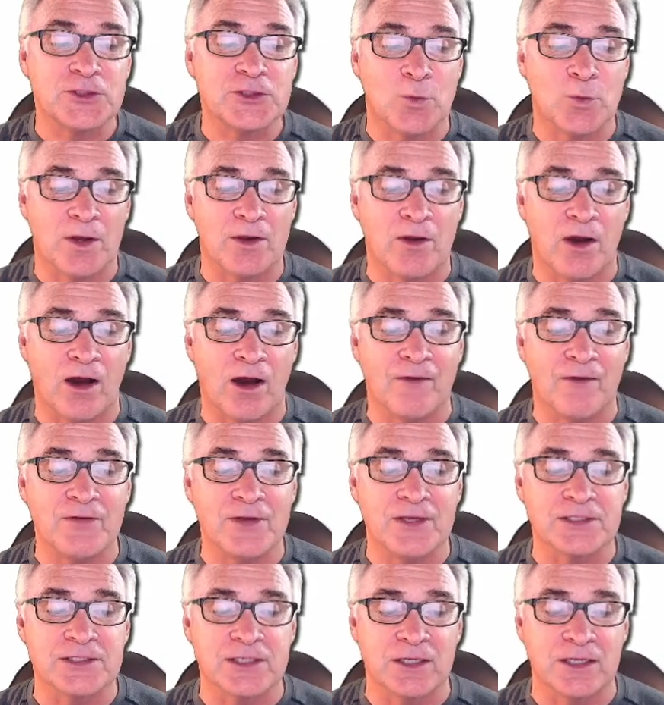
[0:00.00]
one,
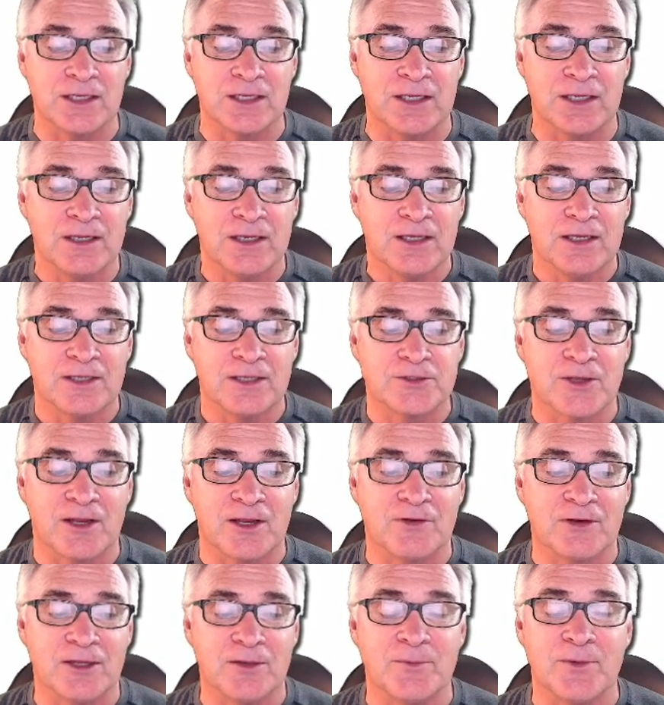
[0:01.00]
obviously, is going to have
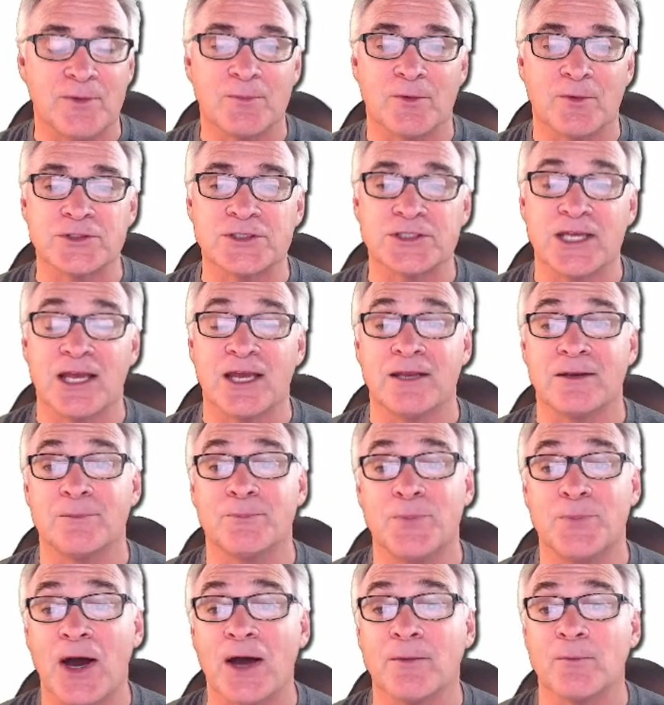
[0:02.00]
a little bit more sand.
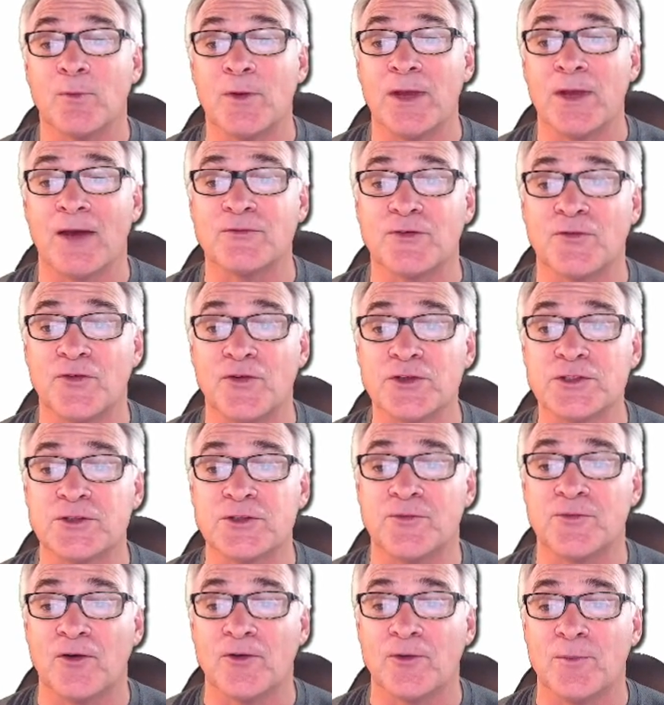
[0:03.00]
But we have to, first
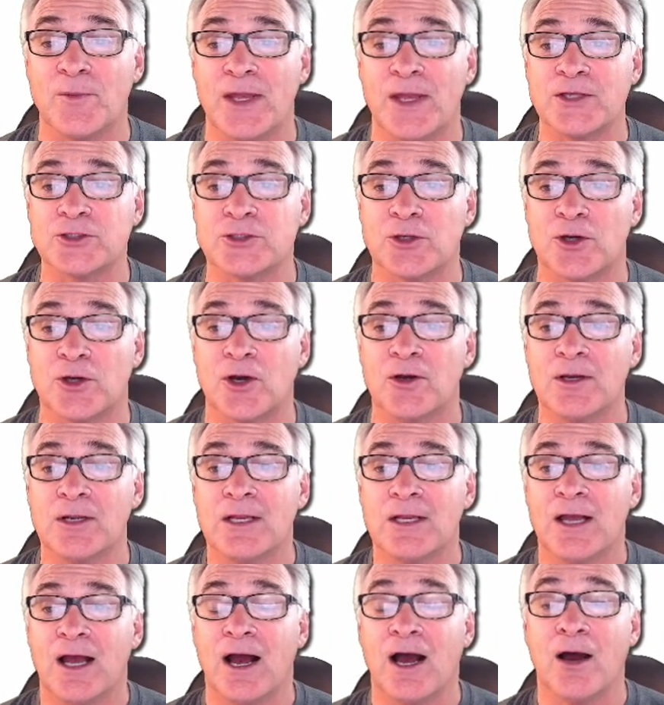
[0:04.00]
of all, to make sure
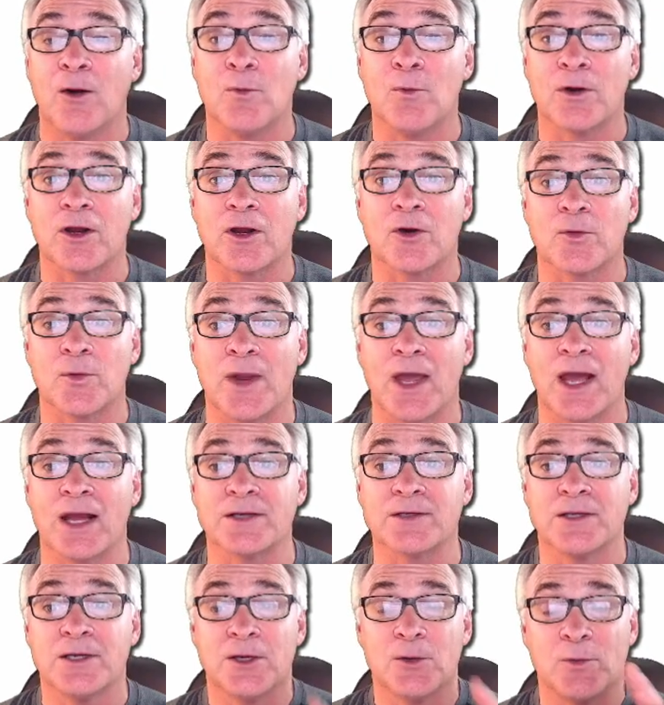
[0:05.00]
uh, we're
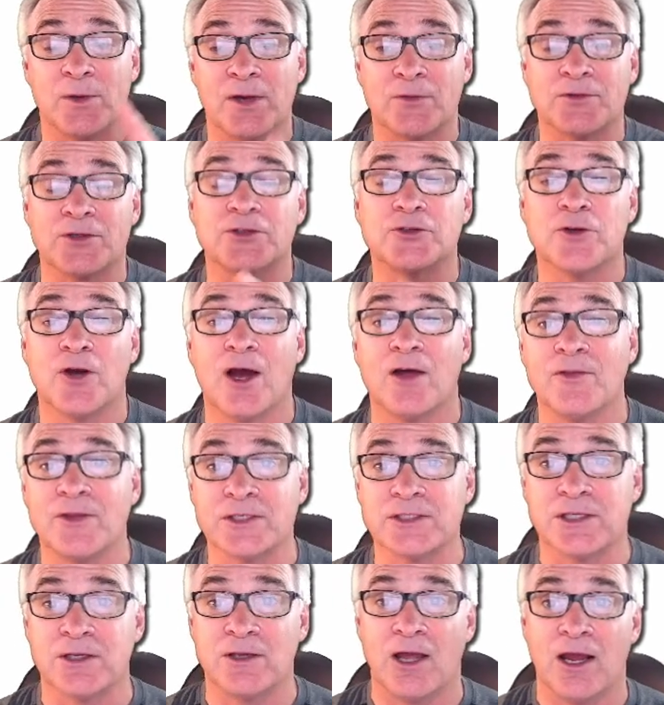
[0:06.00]
correct, we have to draw
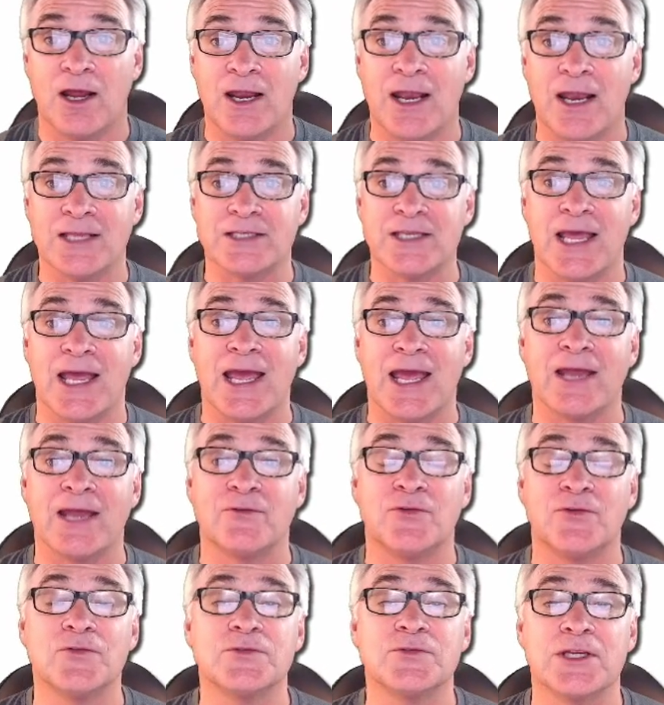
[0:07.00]
this line at, at
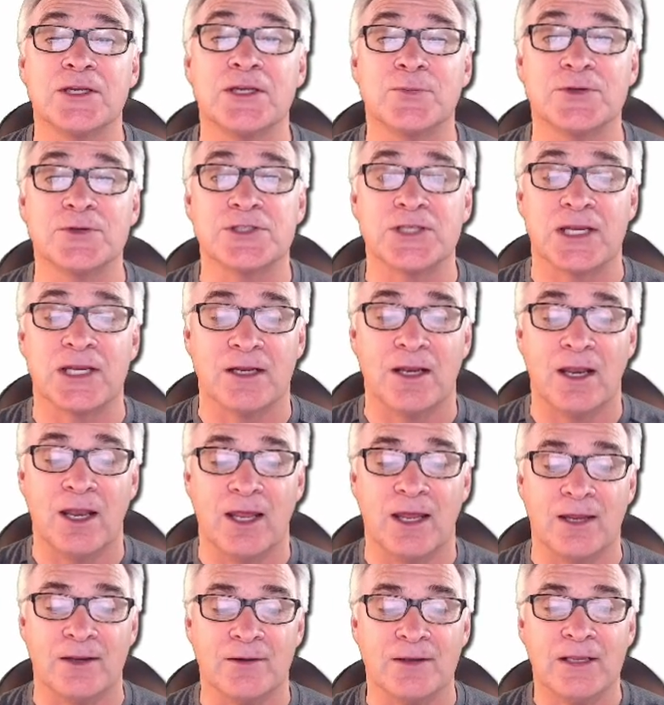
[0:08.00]
15%
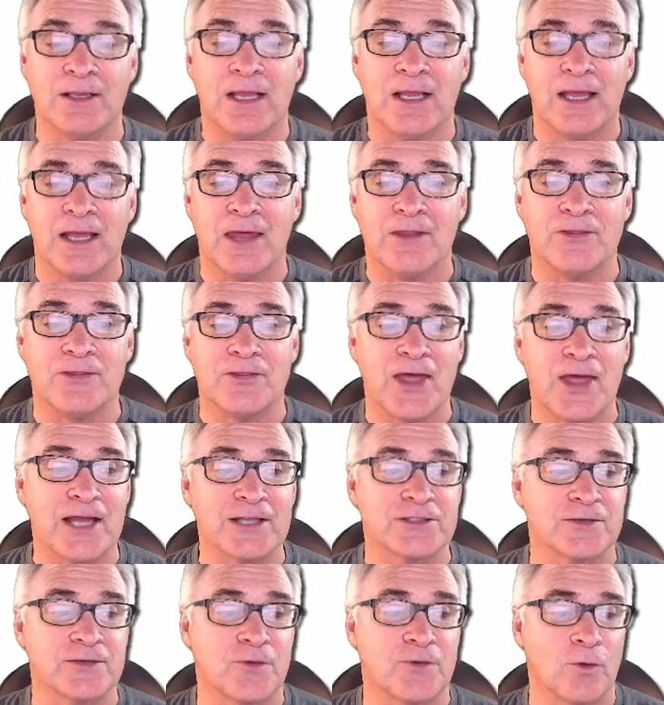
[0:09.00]
clay. And
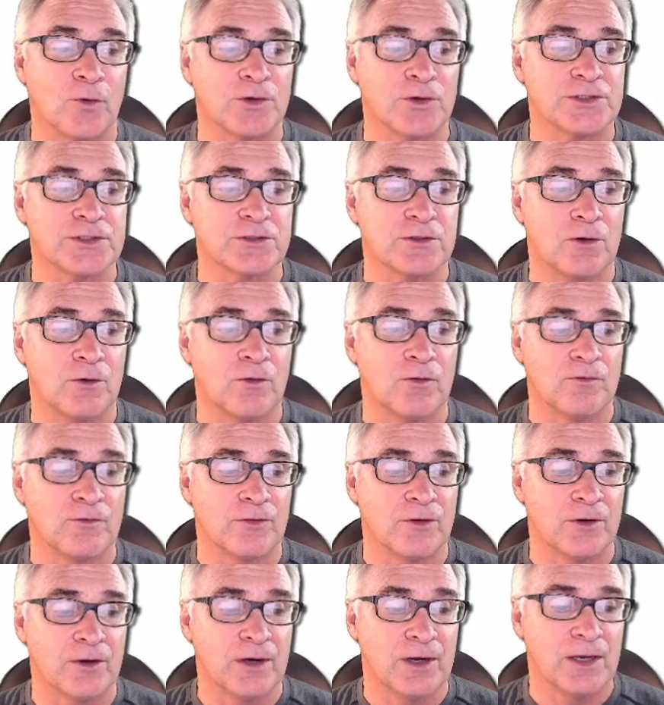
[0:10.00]
that's, of course, over
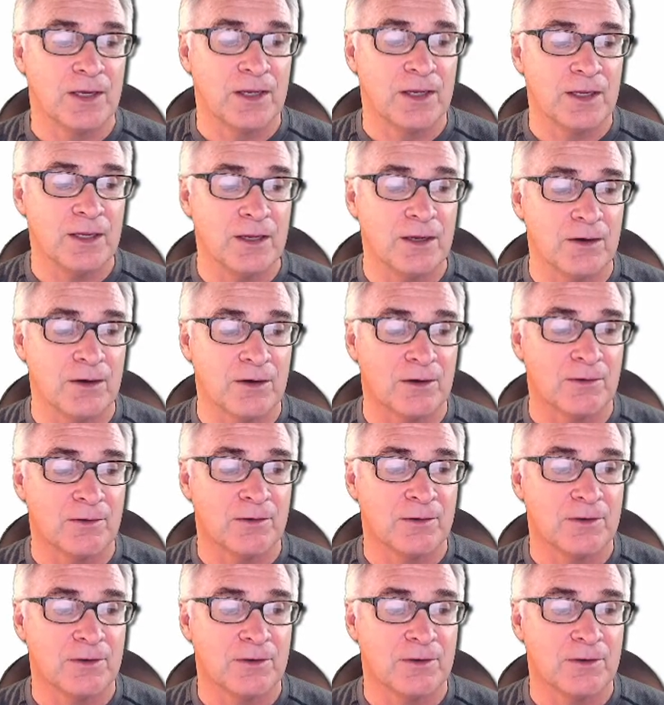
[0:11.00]
here,